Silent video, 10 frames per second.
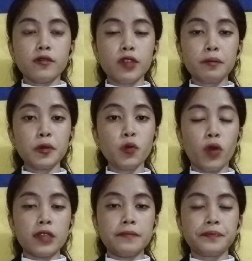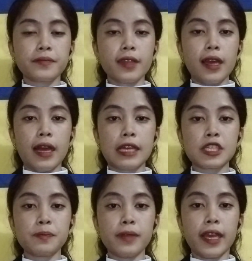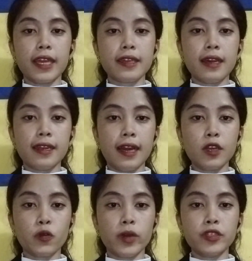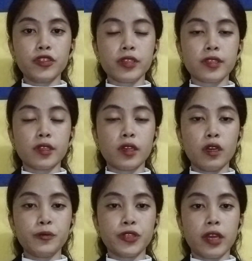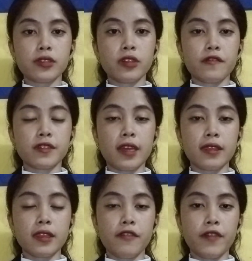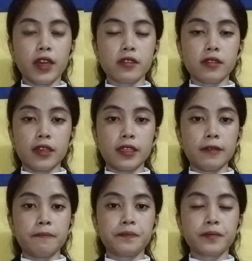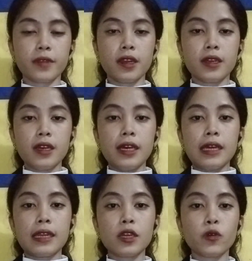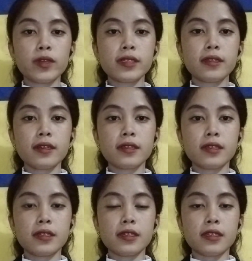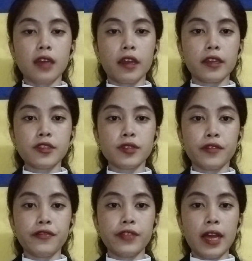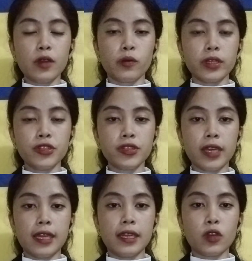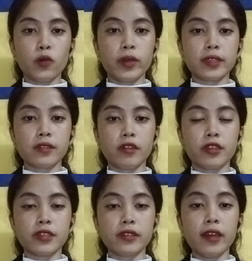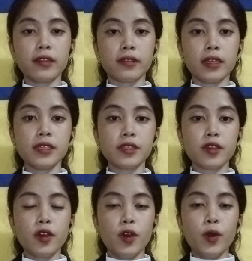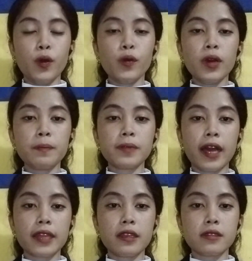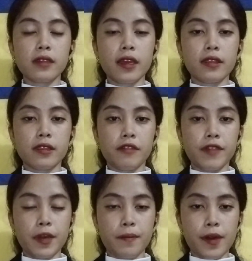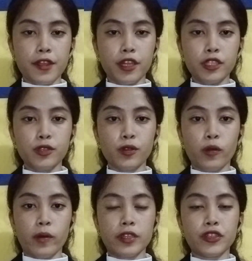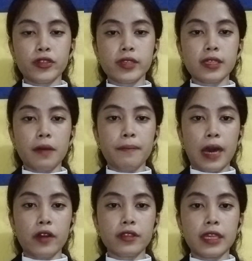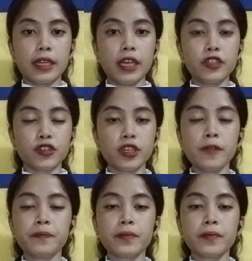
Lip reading: Number 1. Explain language as an object of scientific study. Linguistics is the science of language, and linguists are scientists who apply the scientific method to questions about the nature